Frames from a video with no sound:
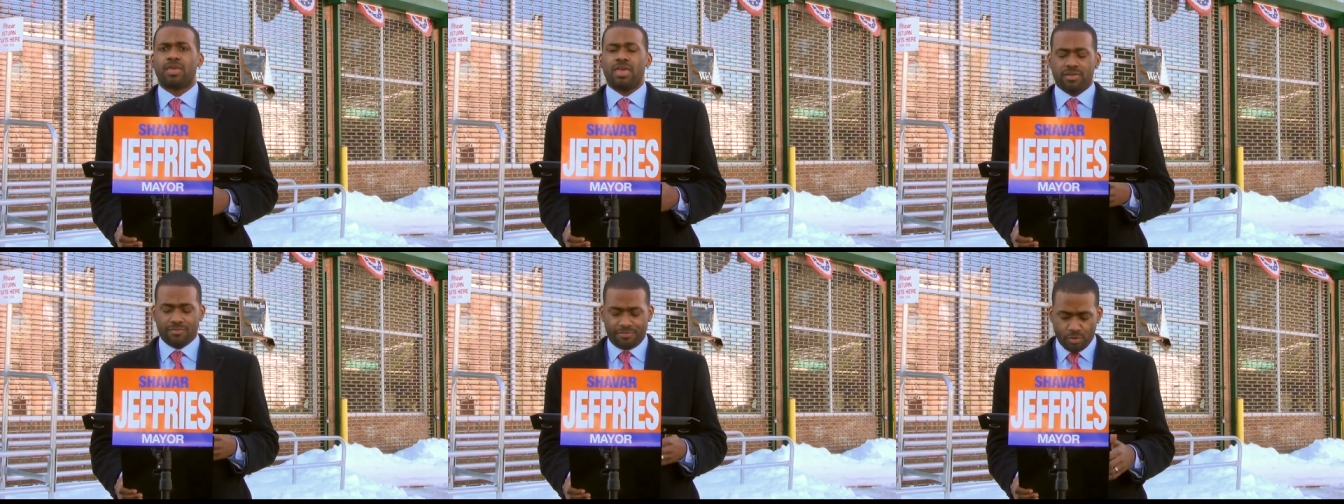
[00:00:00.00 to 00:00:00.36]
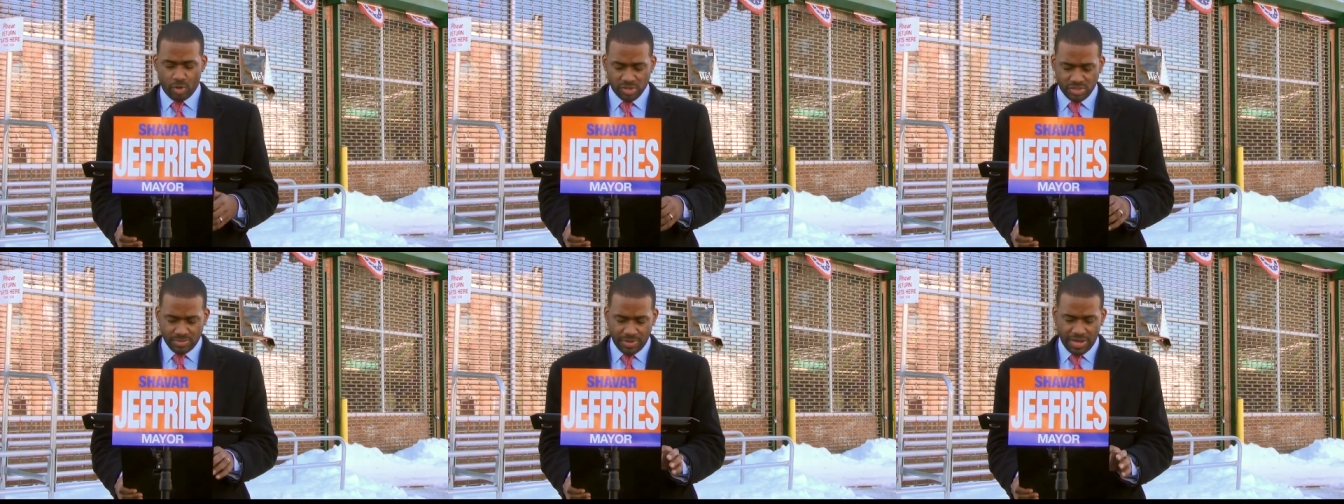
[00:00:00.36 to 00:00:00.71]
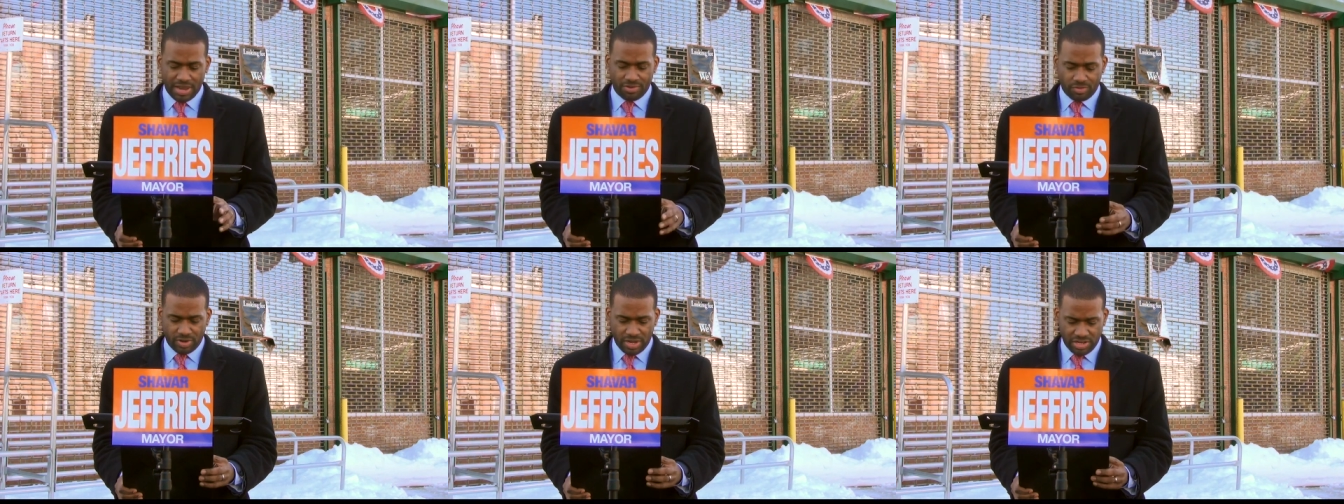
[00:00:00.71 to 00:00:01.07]
enforcement,
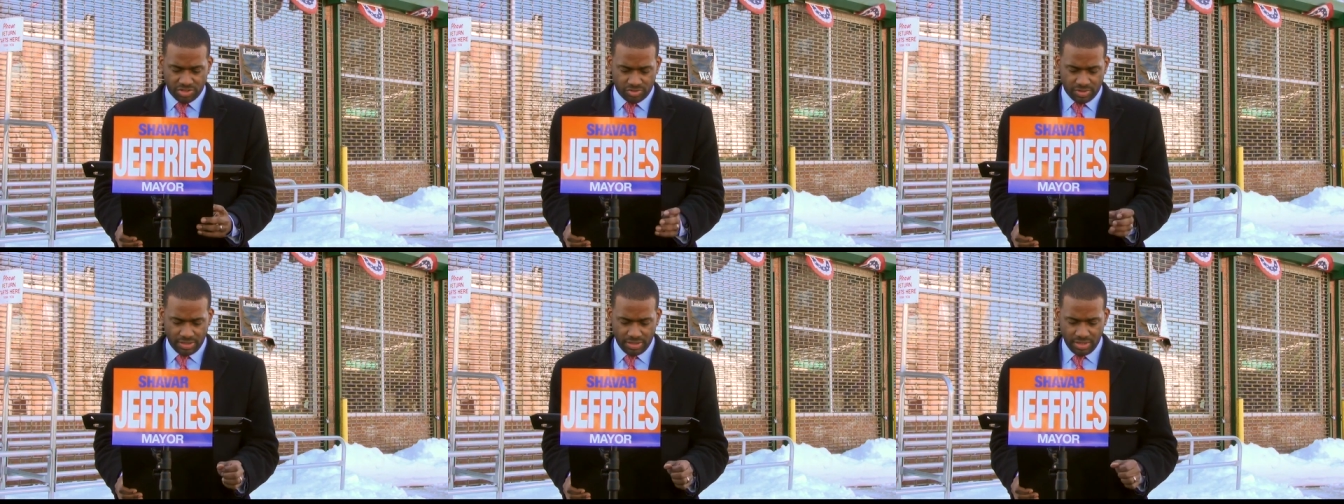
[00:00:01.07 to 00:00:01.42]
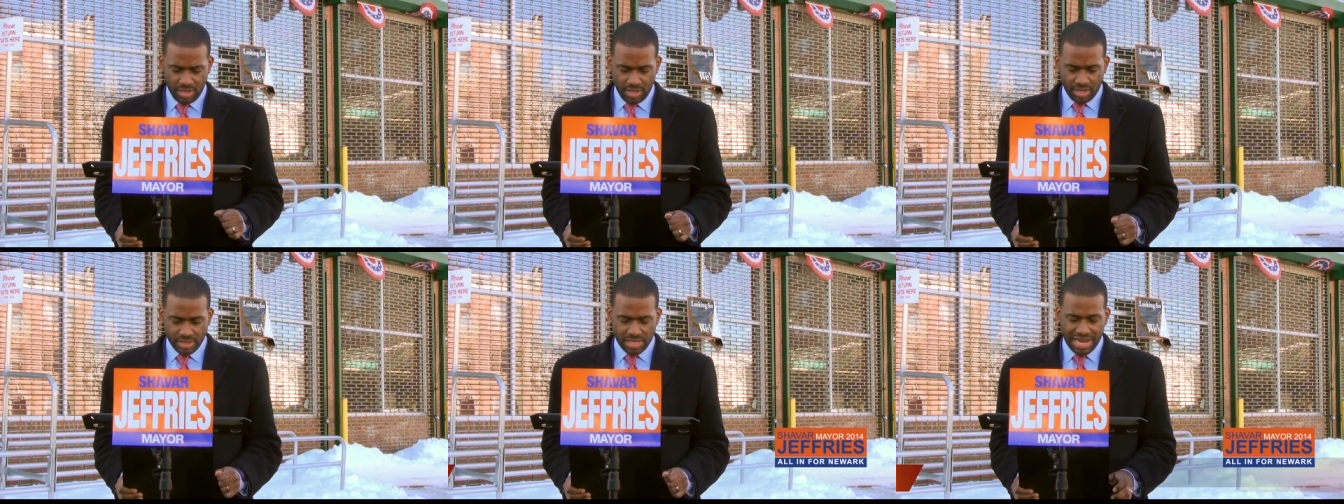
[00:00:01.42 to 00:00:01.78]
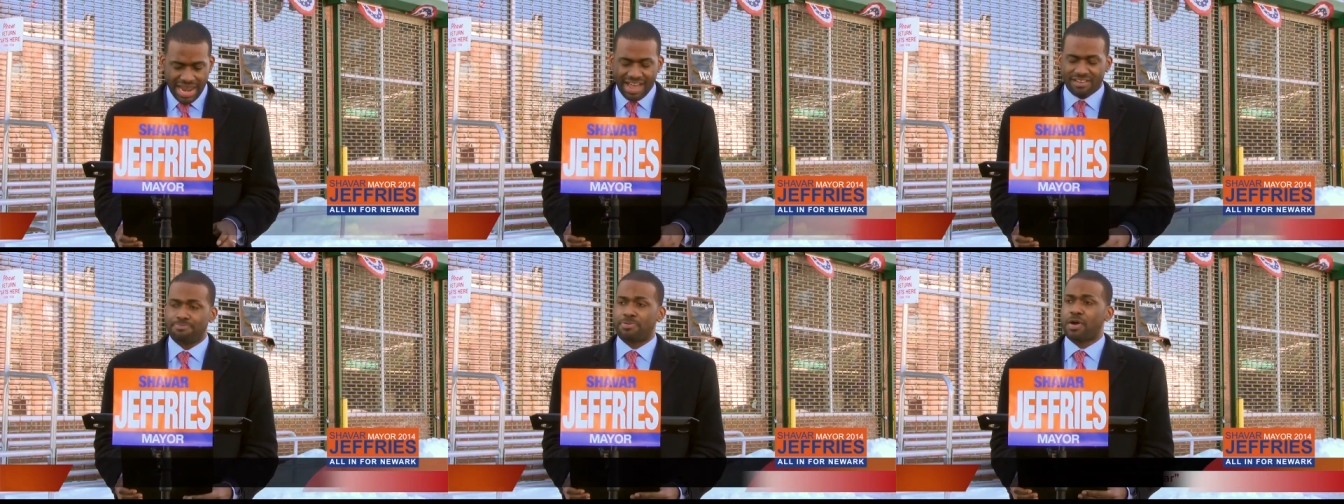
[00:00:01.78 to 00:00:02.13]
and reentry that
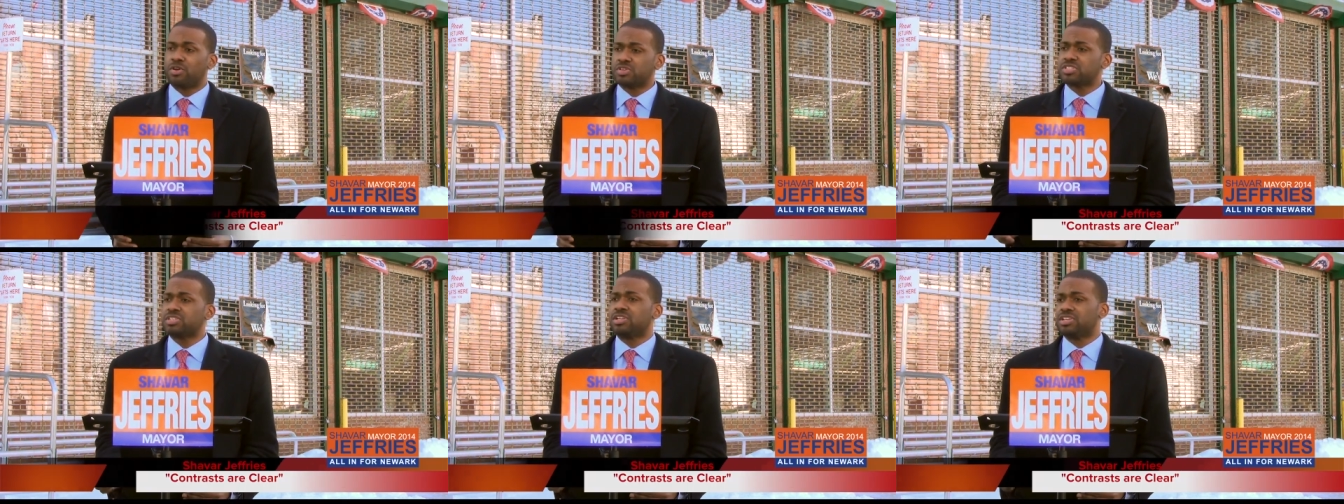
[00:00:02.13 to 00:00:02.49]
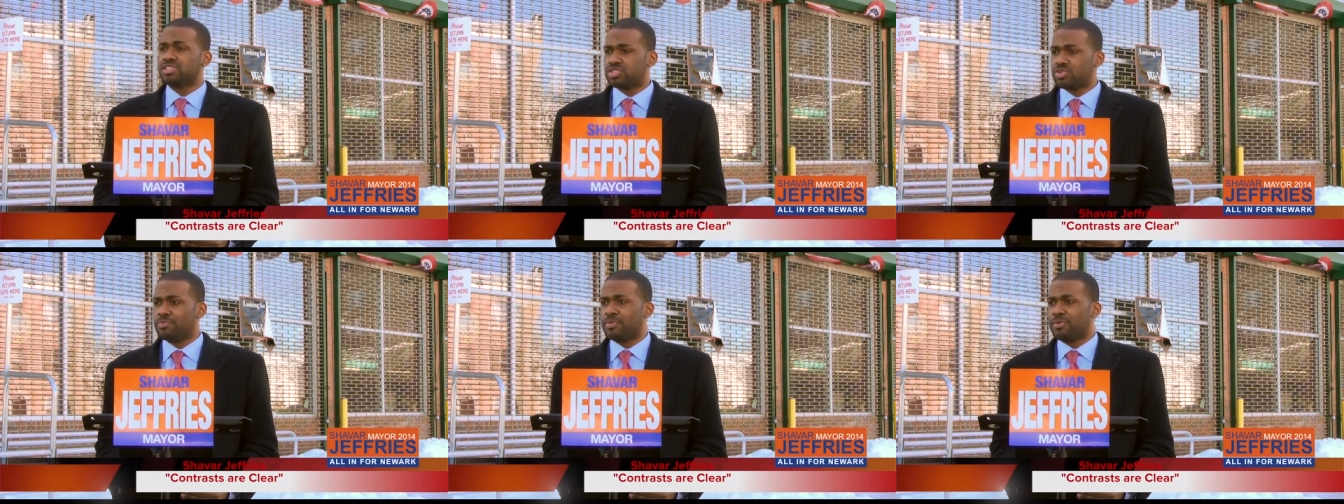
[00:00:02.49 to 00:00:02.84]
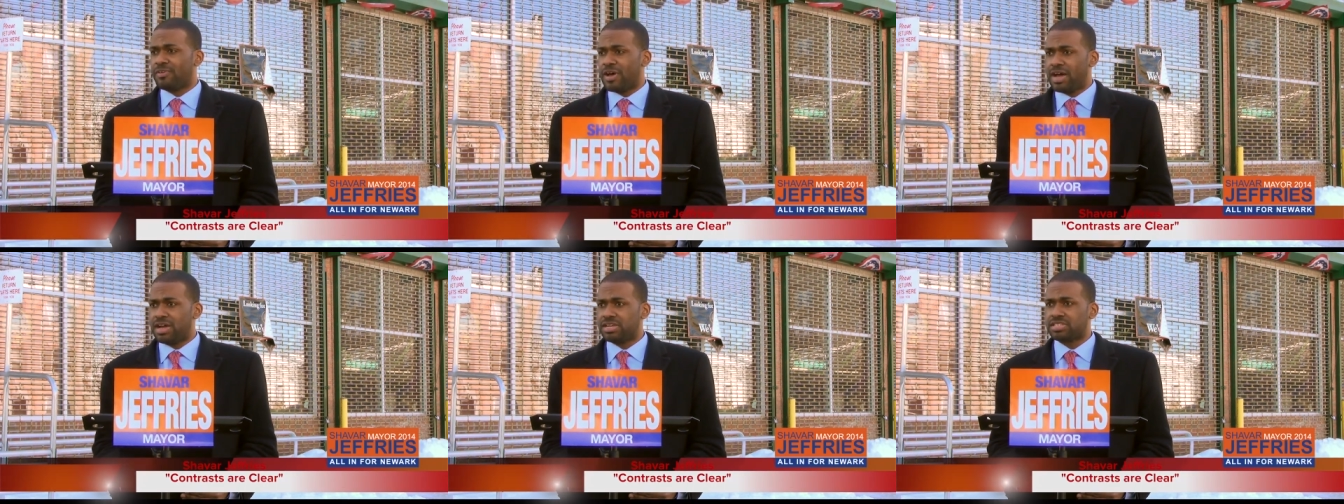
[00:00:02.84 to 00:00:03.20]
I have personally
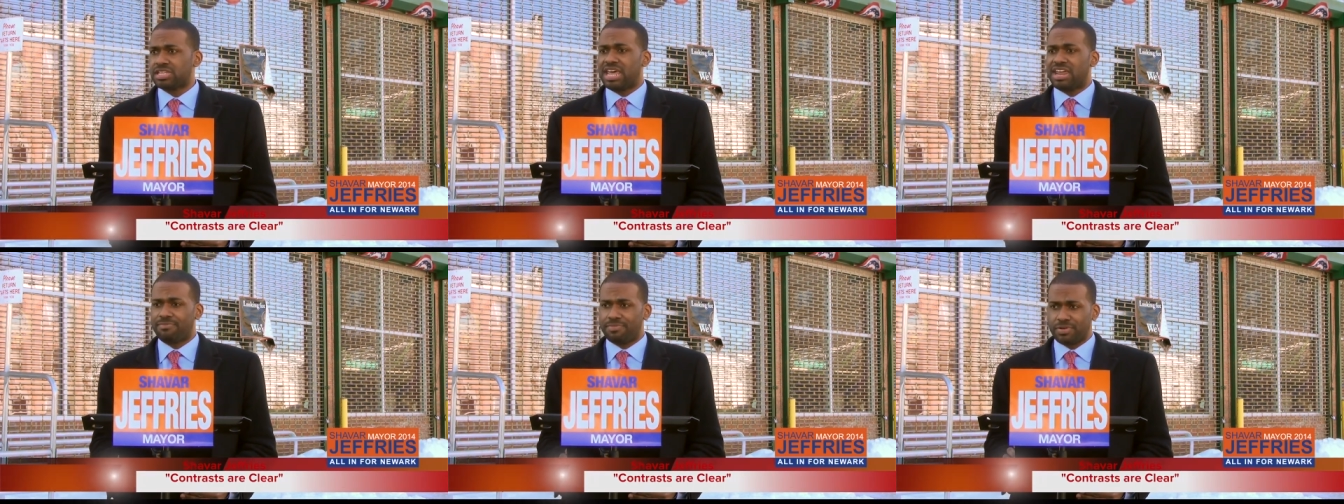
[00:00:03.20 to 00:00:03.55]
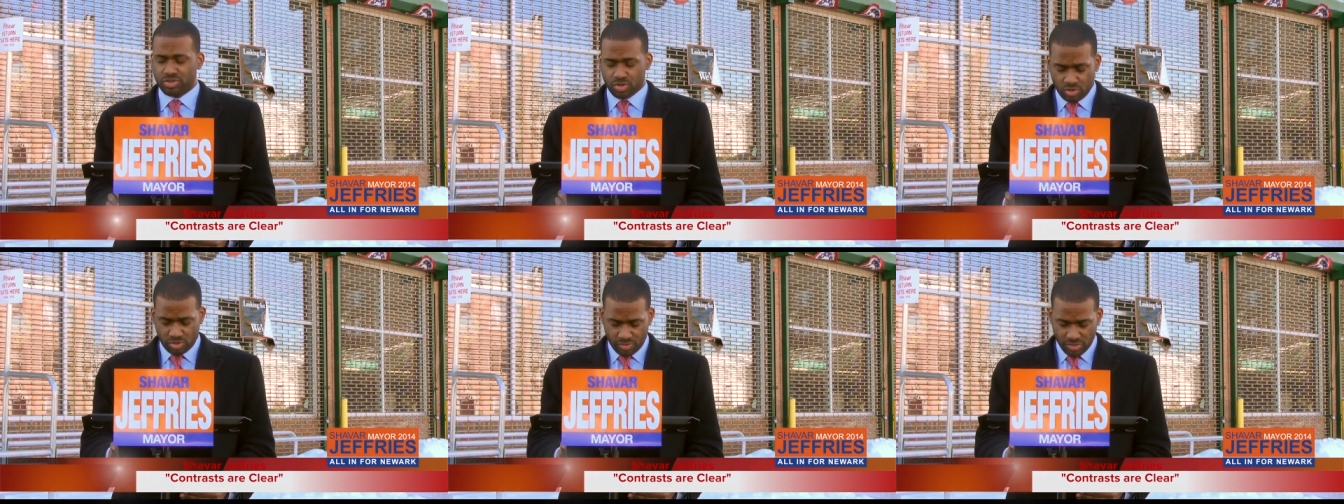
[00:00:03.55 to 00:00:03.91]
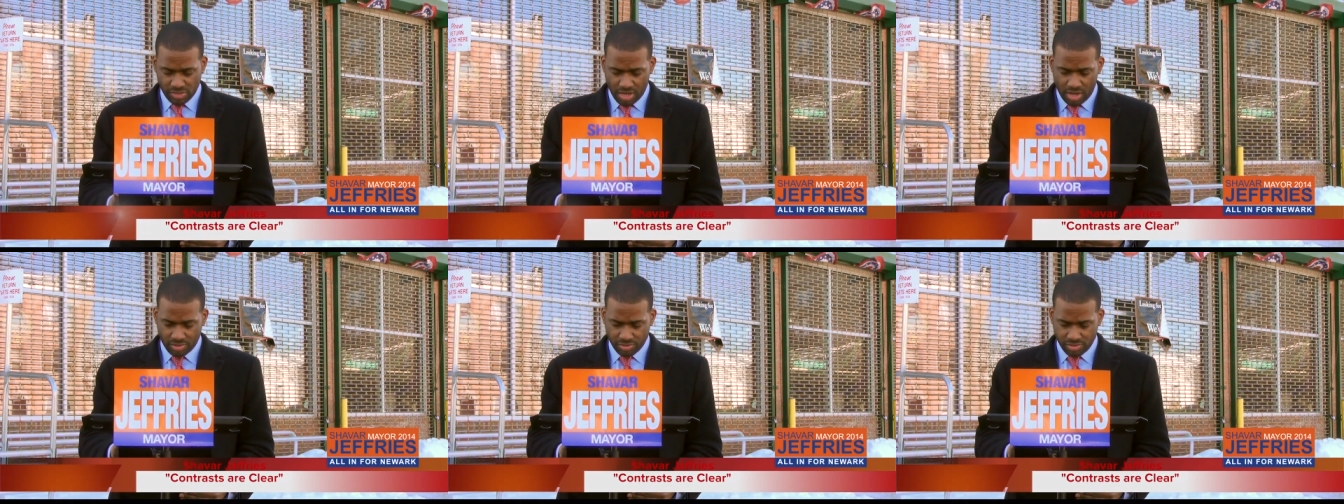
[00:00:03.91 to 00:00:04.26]
supervised and that have produced
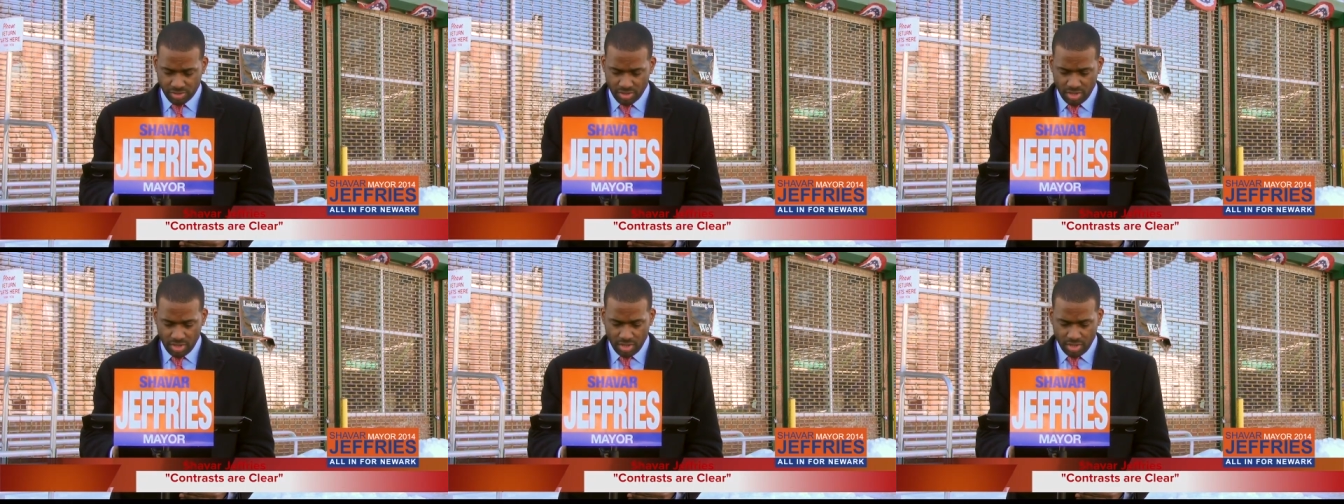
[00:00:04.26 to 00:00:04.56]
results.